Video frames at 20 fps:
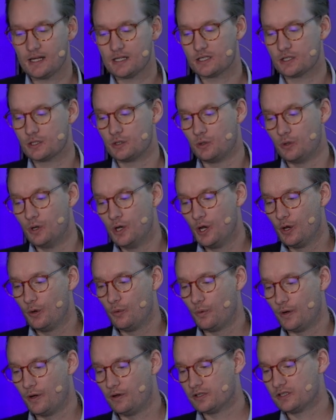So
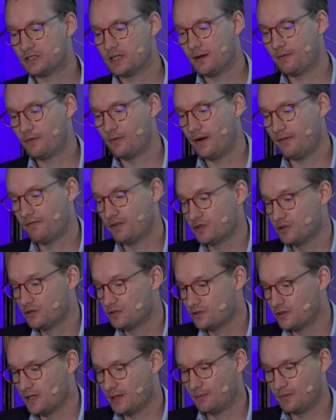we also have a revenue
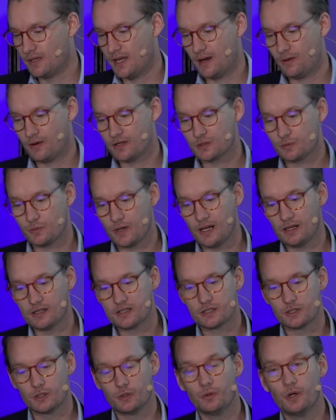stream there as well.
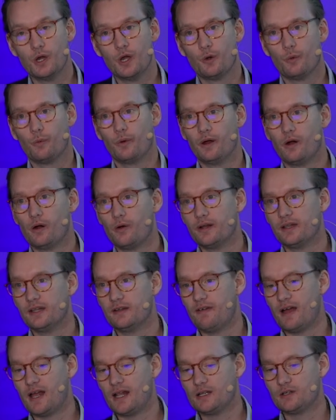So we are in the
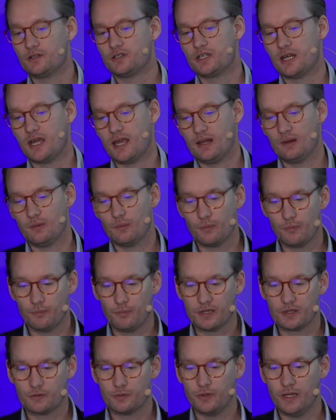value chain
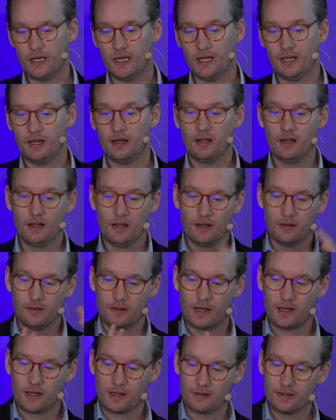between
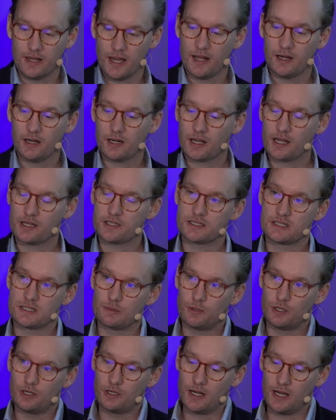the end
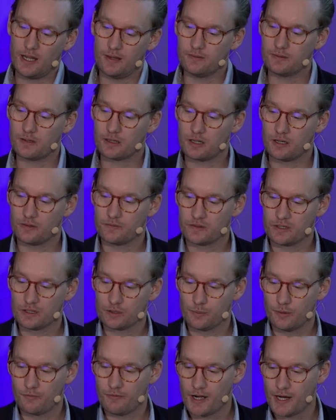customer and the content
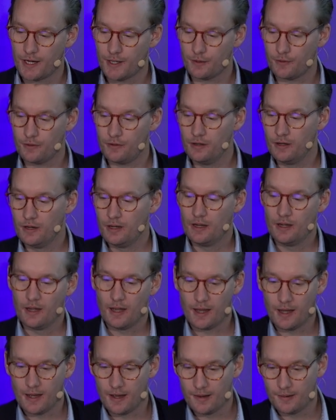provider,
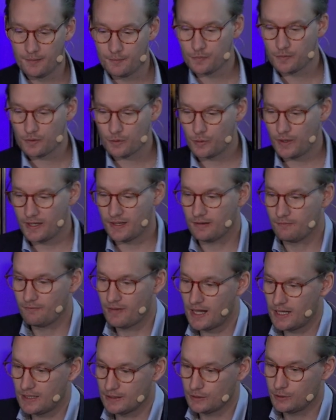creating
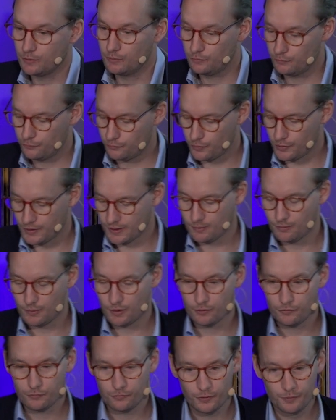value for them
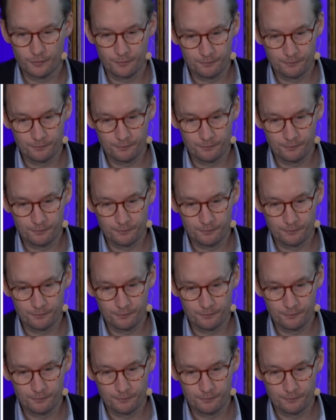both.